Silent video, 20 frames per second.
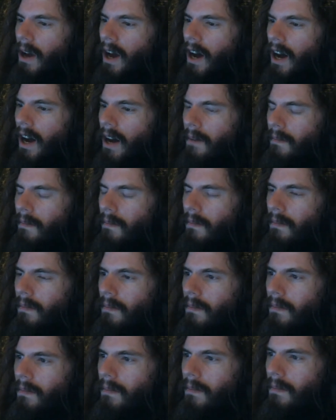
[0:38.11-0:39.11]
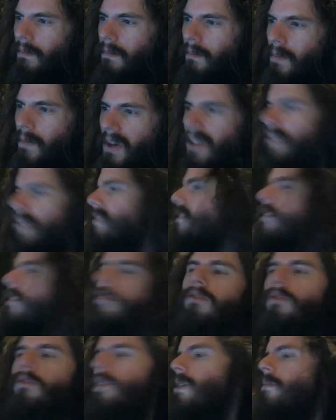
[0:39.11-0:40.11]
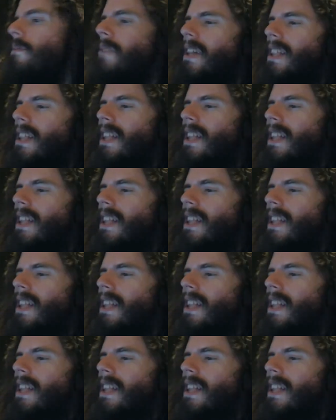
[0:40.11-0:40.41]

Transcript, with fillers: Um, but it's extremely